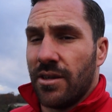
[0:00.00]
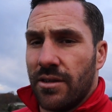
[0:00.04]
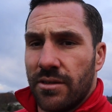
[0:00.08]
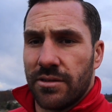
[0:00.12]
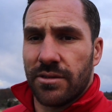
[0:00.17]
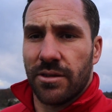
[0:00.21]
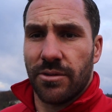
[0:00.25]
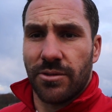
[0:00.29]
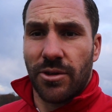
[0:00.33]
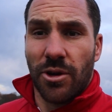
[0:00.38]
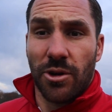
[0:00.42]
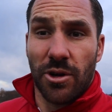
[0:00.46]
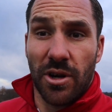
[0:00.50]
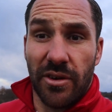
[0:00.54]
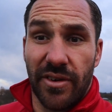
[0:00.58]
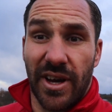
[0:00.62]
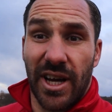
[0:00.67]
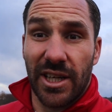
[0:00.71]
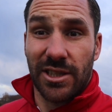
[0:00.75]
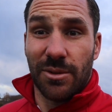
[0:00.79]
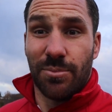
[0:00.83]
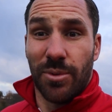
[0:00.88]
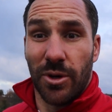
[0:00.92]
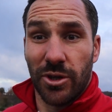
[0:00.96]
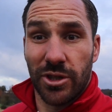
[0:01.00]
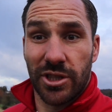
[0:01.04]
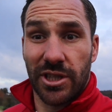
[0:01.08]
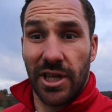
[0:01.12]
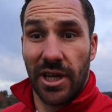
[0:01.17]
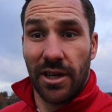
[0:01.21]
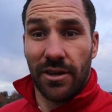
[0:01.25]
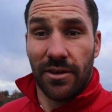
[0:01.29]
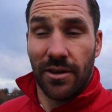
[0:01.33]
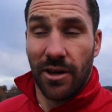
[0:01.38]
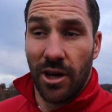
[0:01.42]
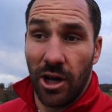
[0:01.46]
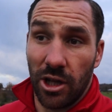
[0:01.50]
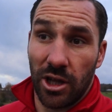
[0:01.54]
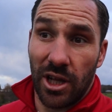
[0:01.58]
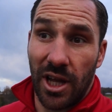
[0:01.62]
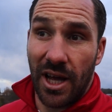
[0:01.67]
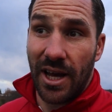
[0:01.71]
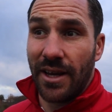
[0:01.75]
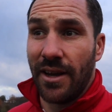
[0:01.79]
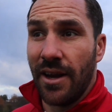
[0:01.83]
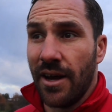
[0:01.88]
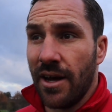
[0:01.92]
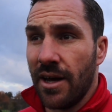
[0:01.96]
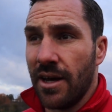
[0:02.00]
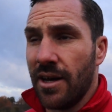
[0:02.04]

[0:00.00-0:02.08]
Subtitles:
So I don't know if I actually pushed it online.